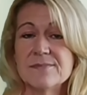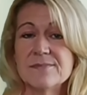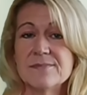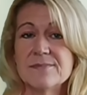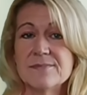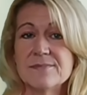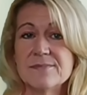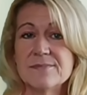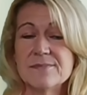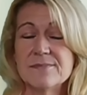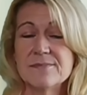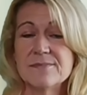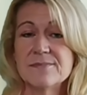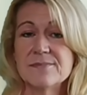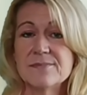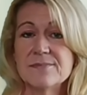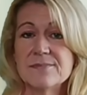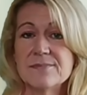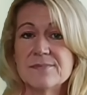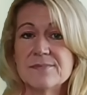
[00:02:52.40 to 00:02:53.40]

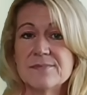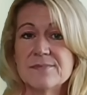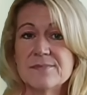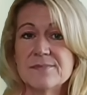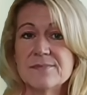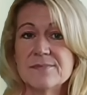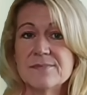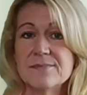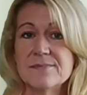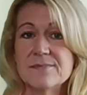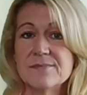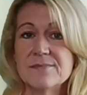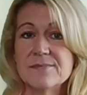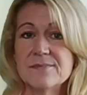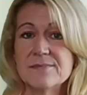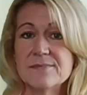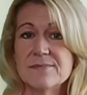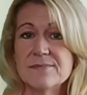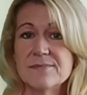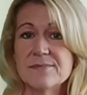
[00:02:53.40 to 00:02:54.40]

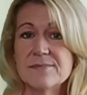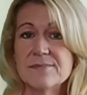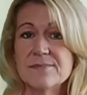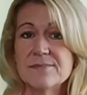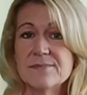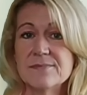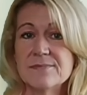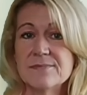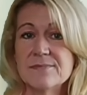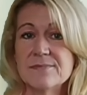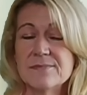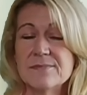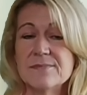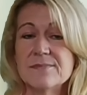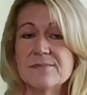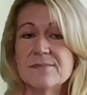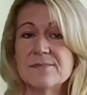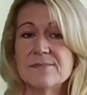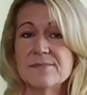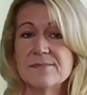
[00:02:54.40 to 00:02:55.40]

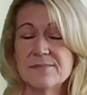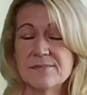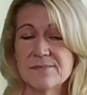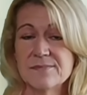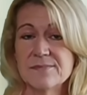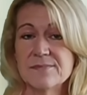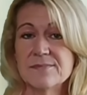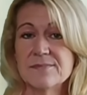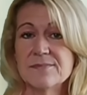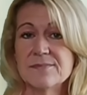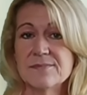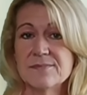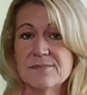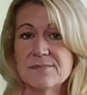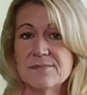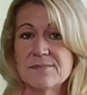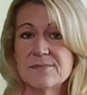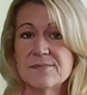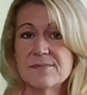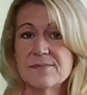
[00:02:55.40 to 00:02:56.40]

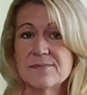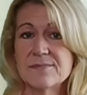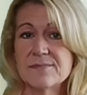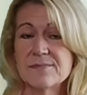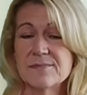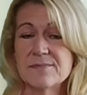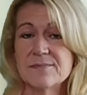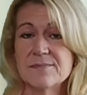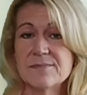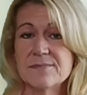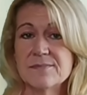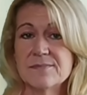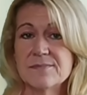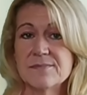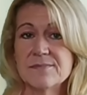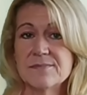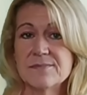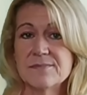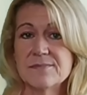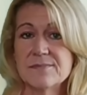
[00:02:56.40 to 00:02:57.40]

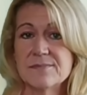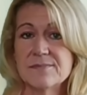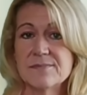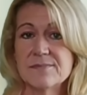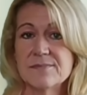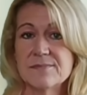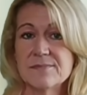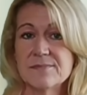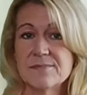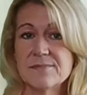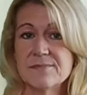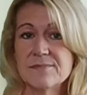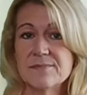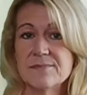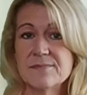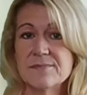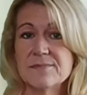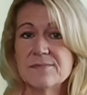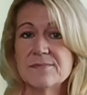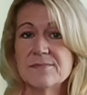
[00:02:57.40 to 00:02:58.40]

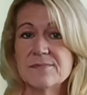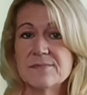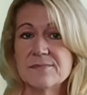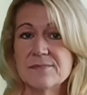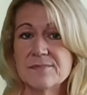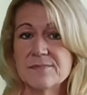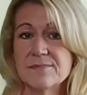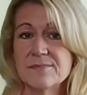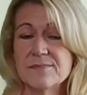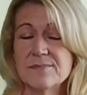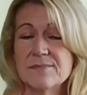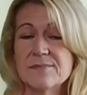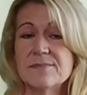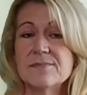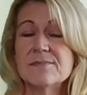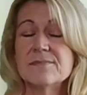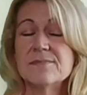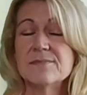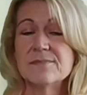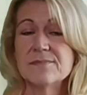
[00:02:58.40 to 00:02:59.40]

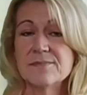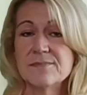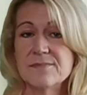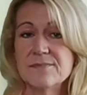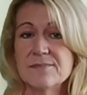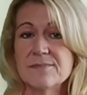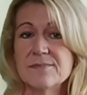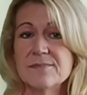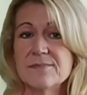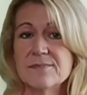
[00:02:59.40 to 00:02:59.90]
(not speaking)